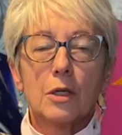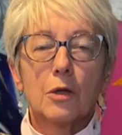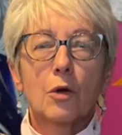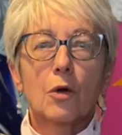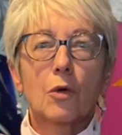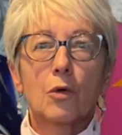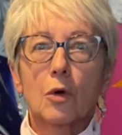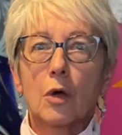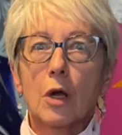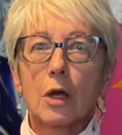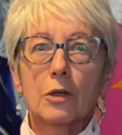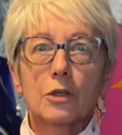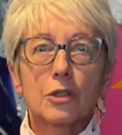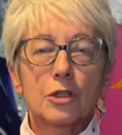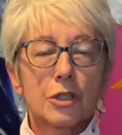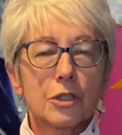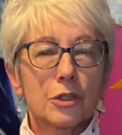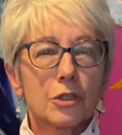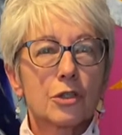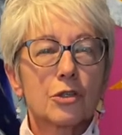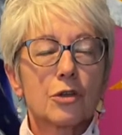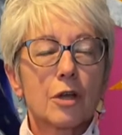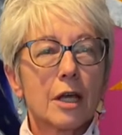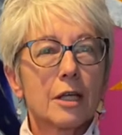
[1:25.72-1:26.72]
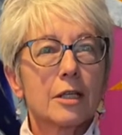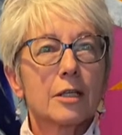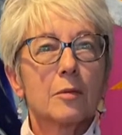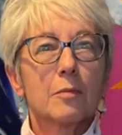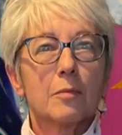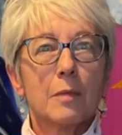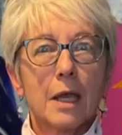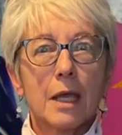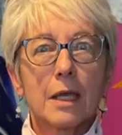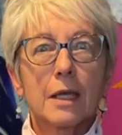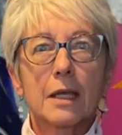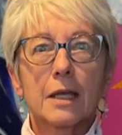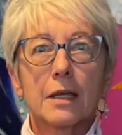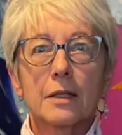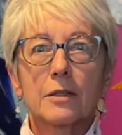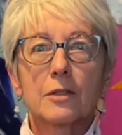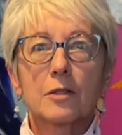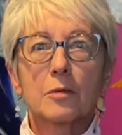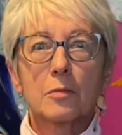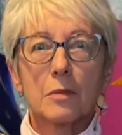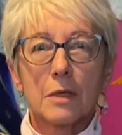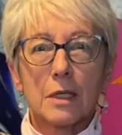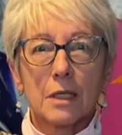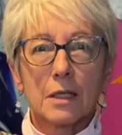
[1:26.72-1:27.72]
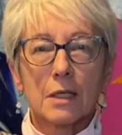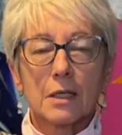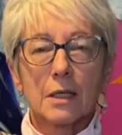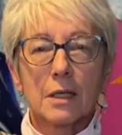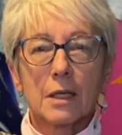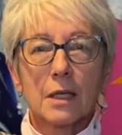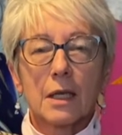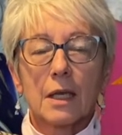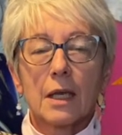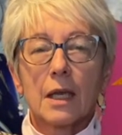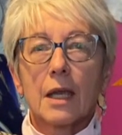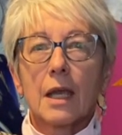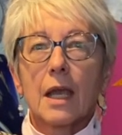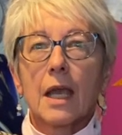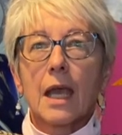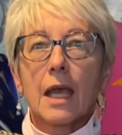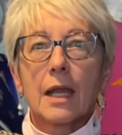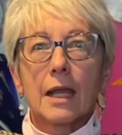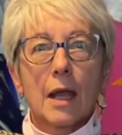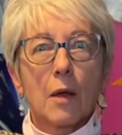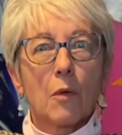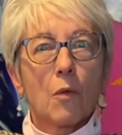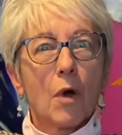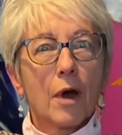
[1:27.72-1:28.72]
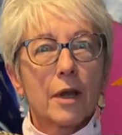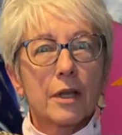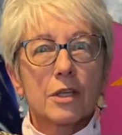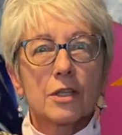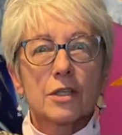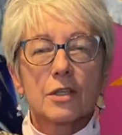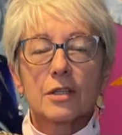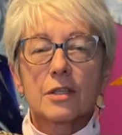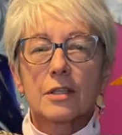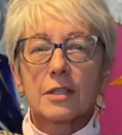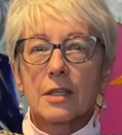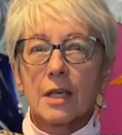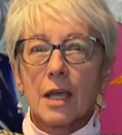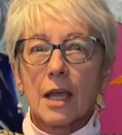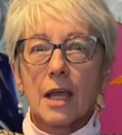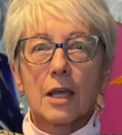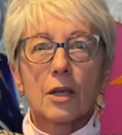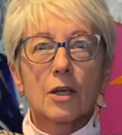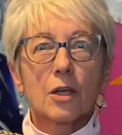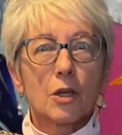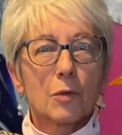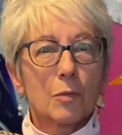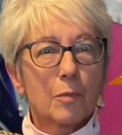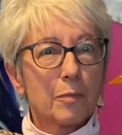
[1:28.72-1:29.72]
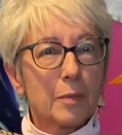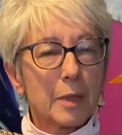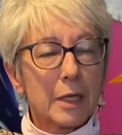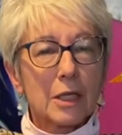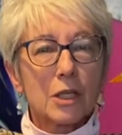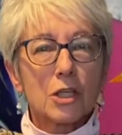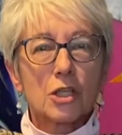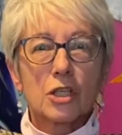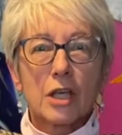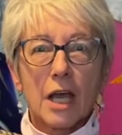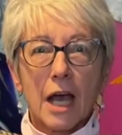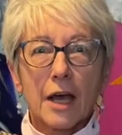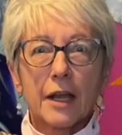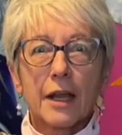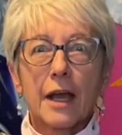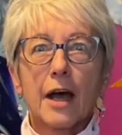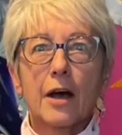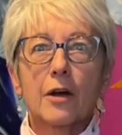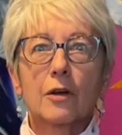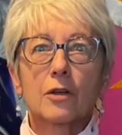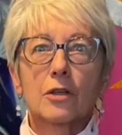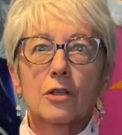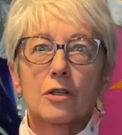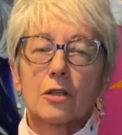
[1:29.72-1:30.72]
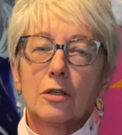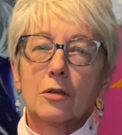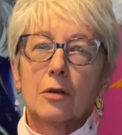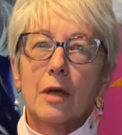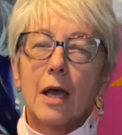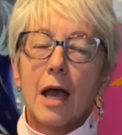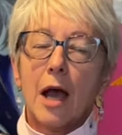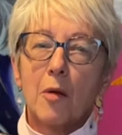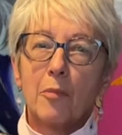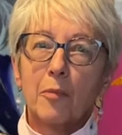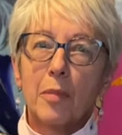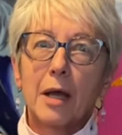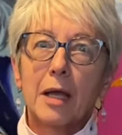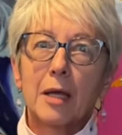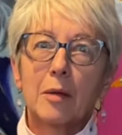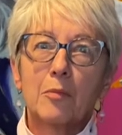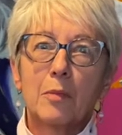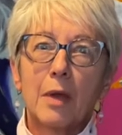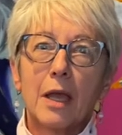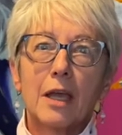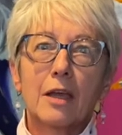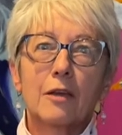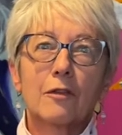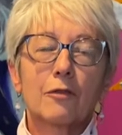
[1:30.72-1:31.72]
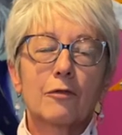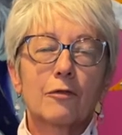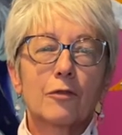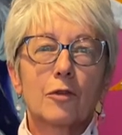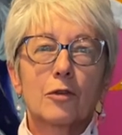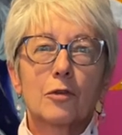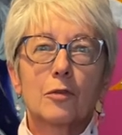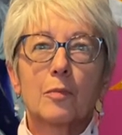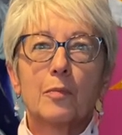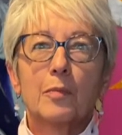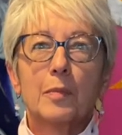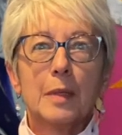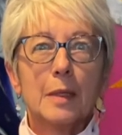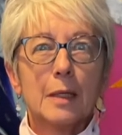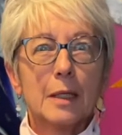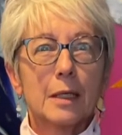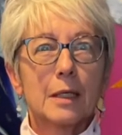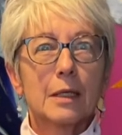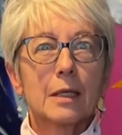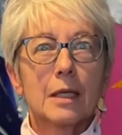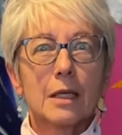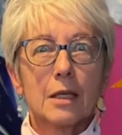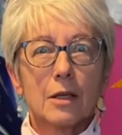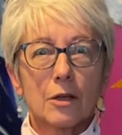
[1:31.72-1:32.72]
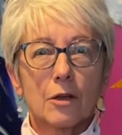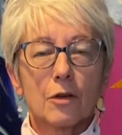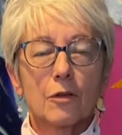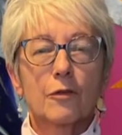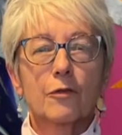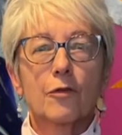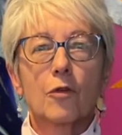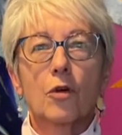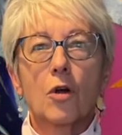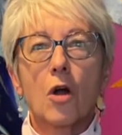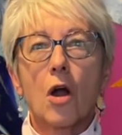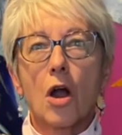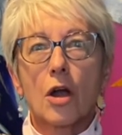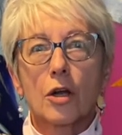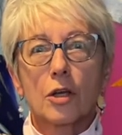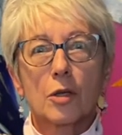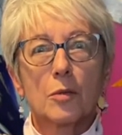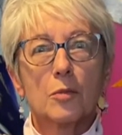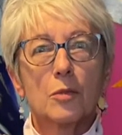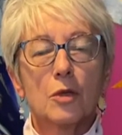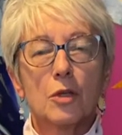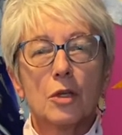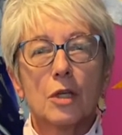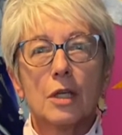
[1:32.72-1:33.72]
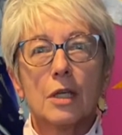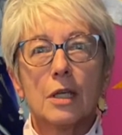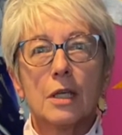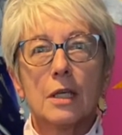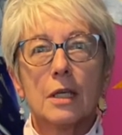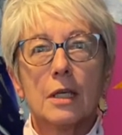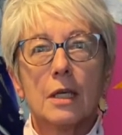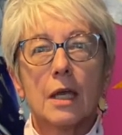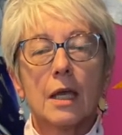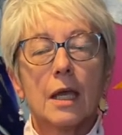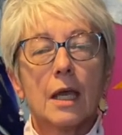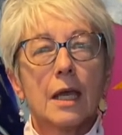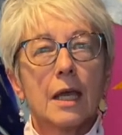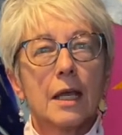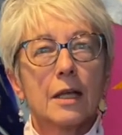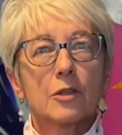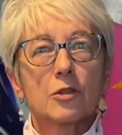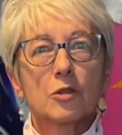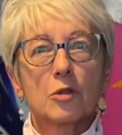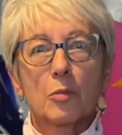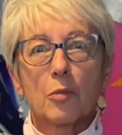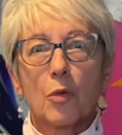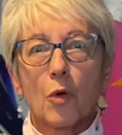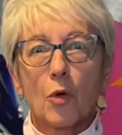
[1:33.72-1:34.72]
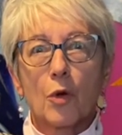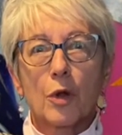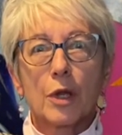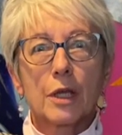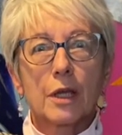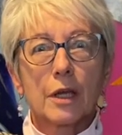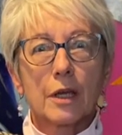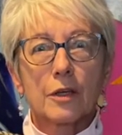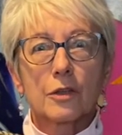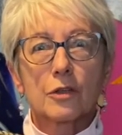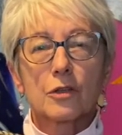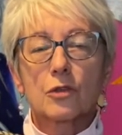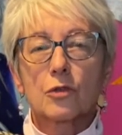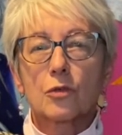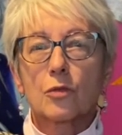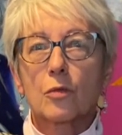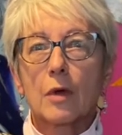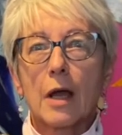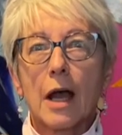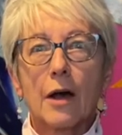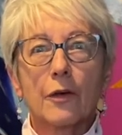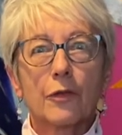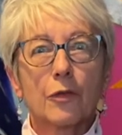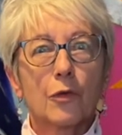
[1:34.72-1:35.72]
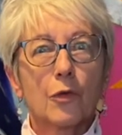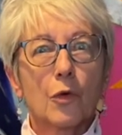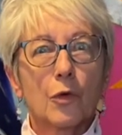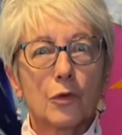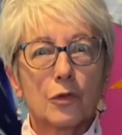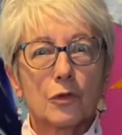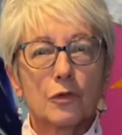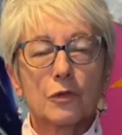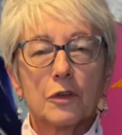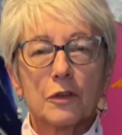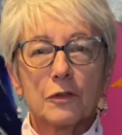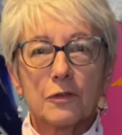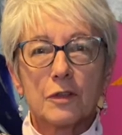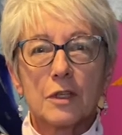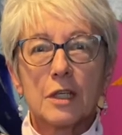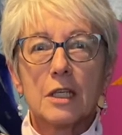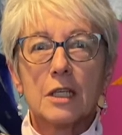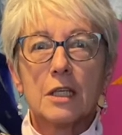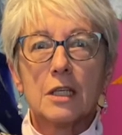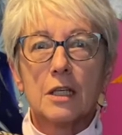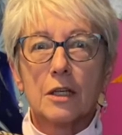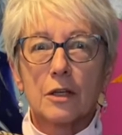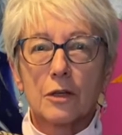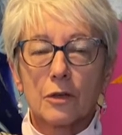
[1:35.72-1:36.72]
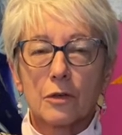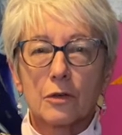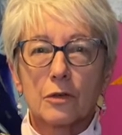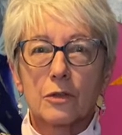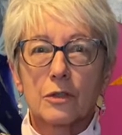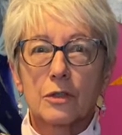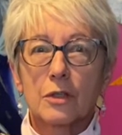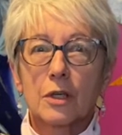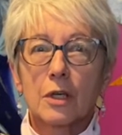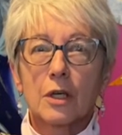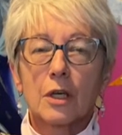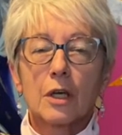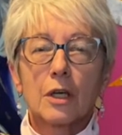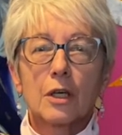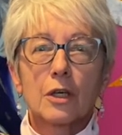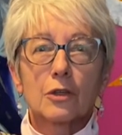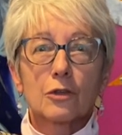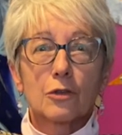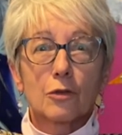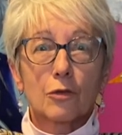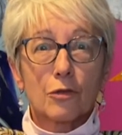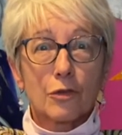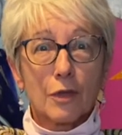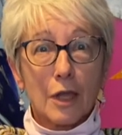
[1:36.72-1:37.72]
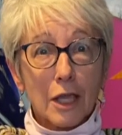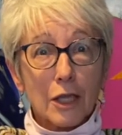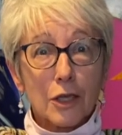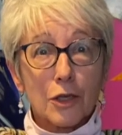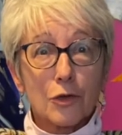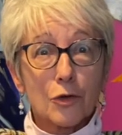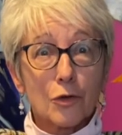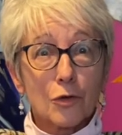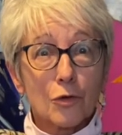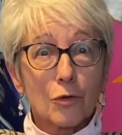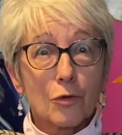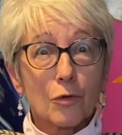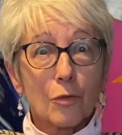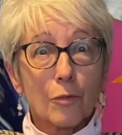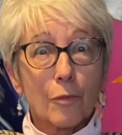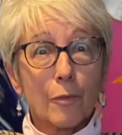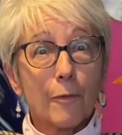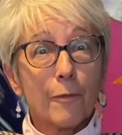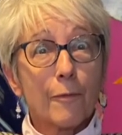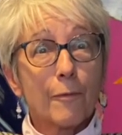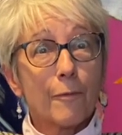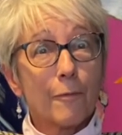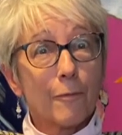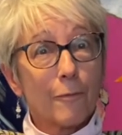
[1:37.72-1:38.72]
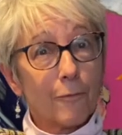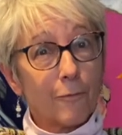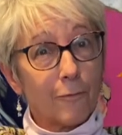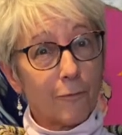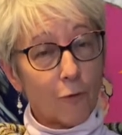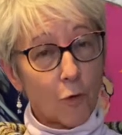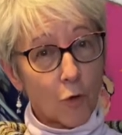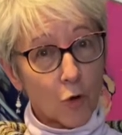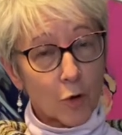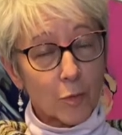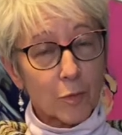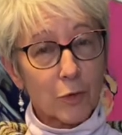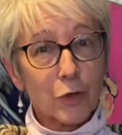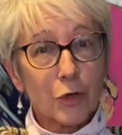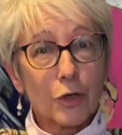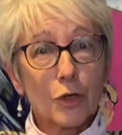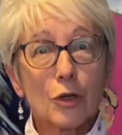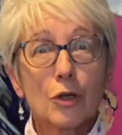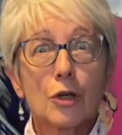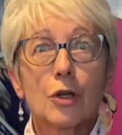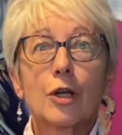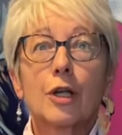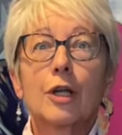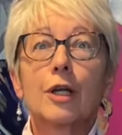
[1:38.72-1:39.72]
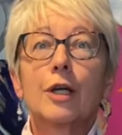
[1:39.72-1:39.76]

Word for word: who are just trying to make ends meet. And I wanna just say a big shout out to Alpine Bank for being here for our community and supporting us throughout those 15 years. So thank you, former,